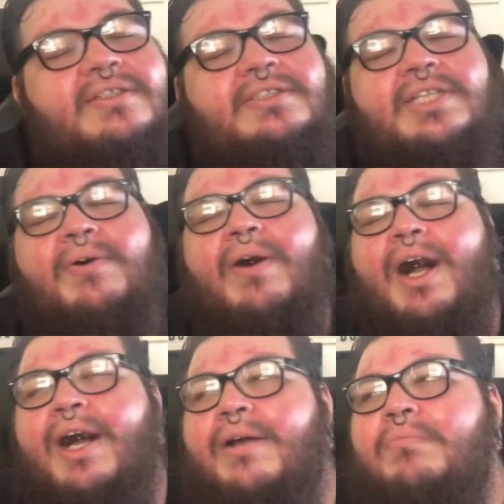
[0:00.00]
So,
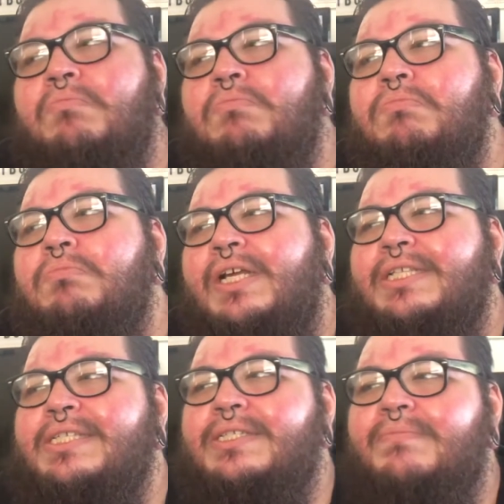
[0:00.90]

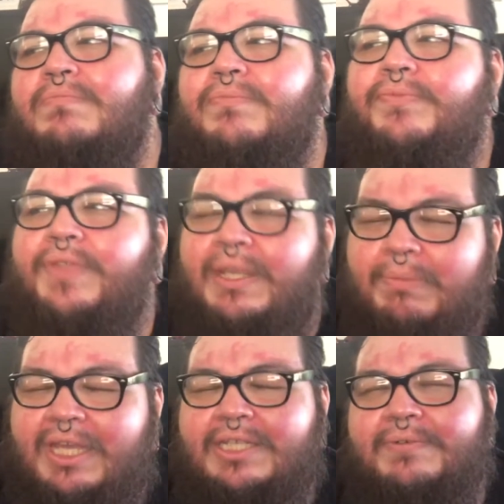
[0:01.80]
let's think
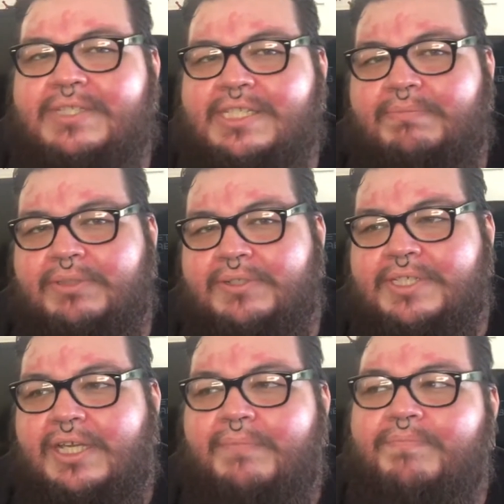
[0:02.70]
back to a simpler
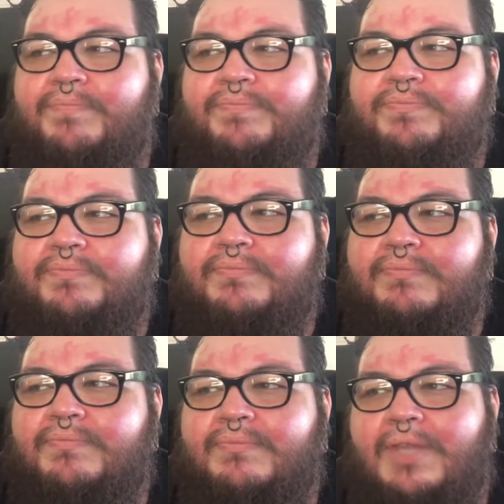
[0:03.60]
time.
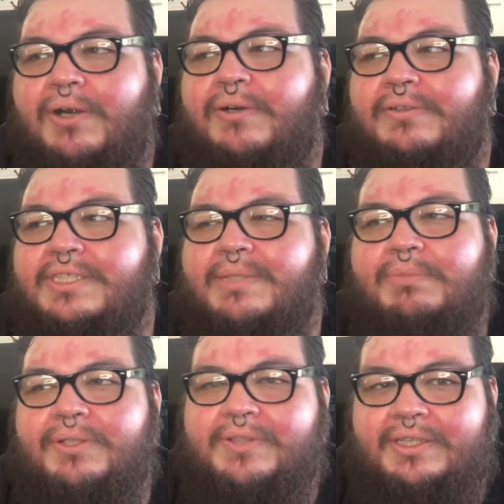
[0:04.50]
No,
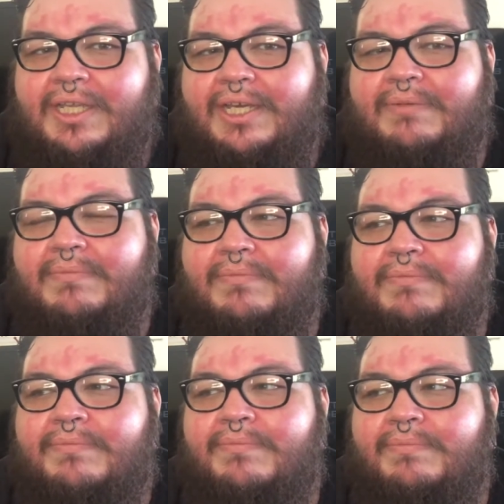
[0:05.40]
simpler than that.
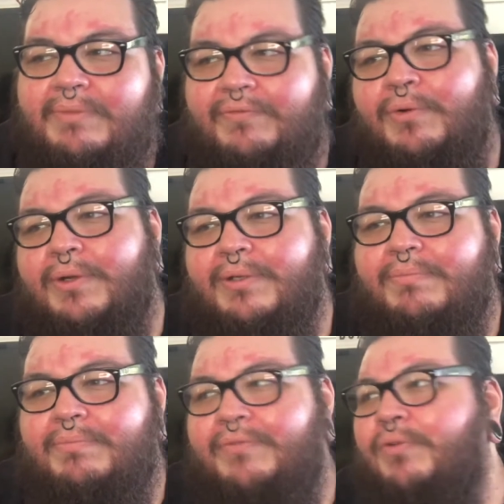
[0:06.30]

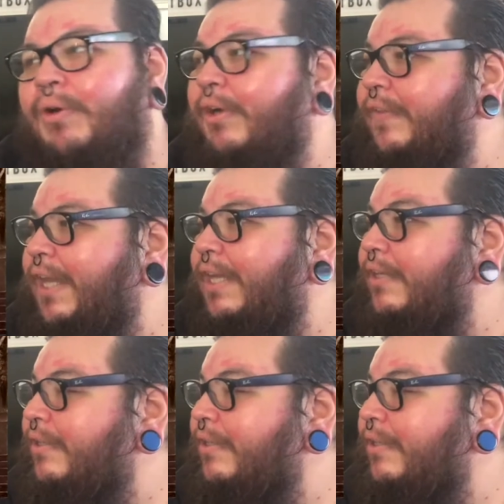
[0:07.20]
Before all that.